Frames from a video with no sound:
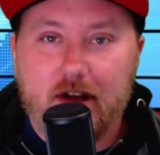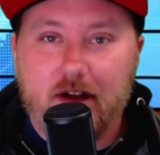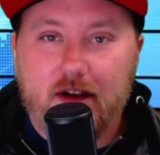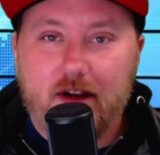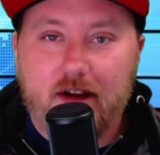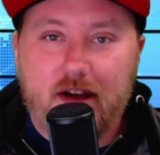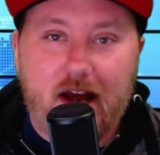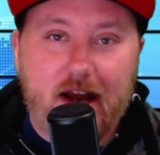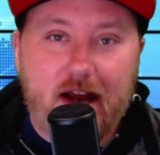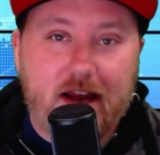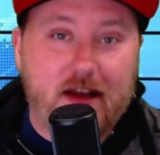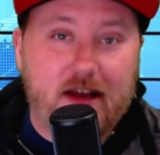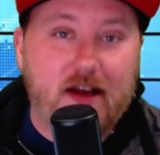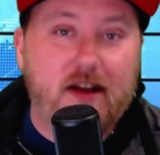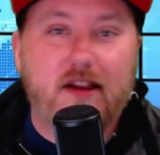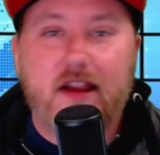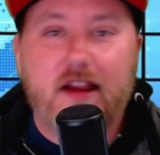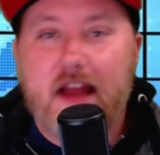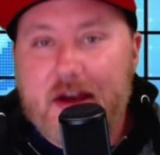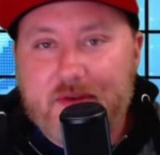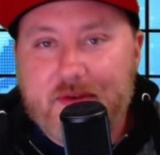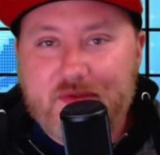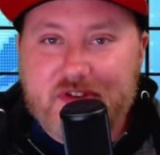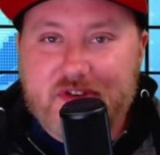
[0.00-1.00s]
like a
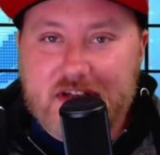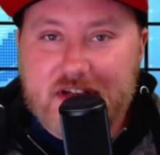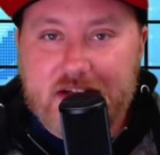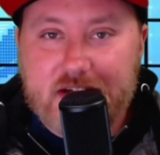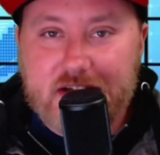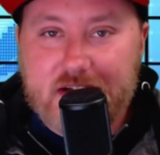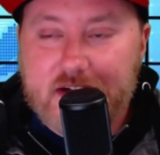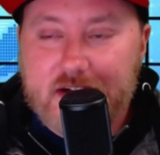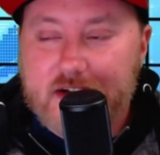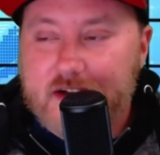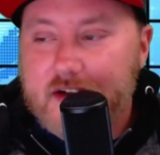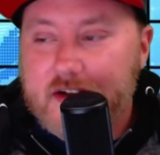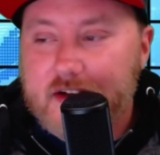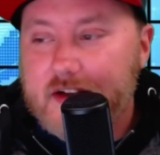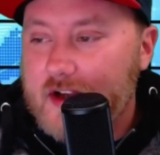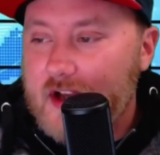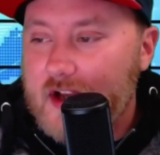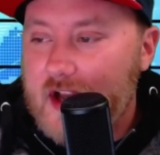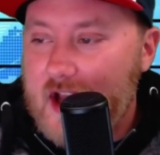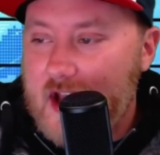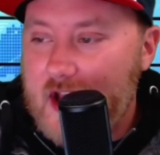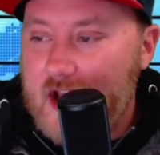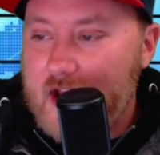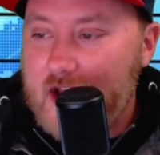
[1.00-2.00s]
lefty
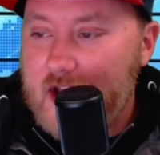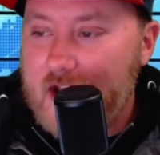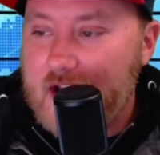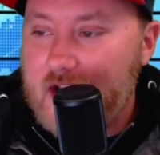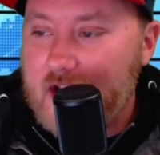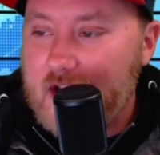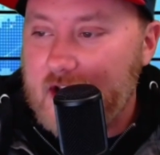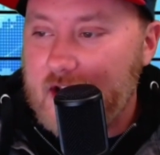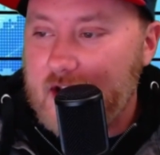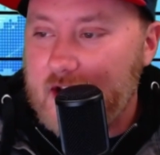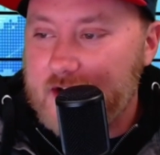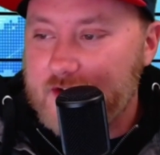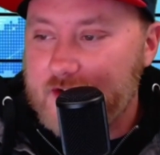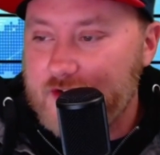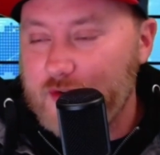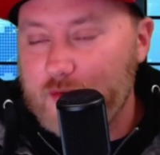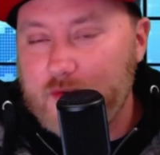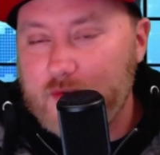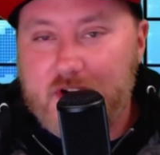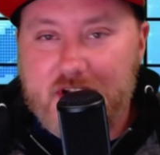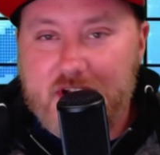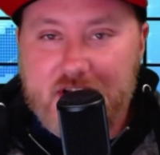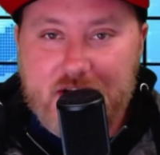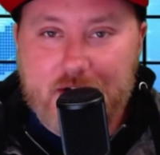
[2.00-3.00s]
and you
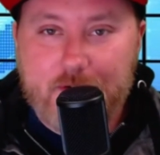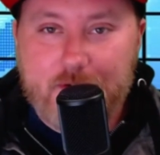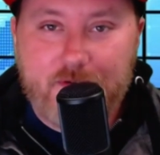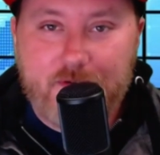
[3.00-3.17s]
live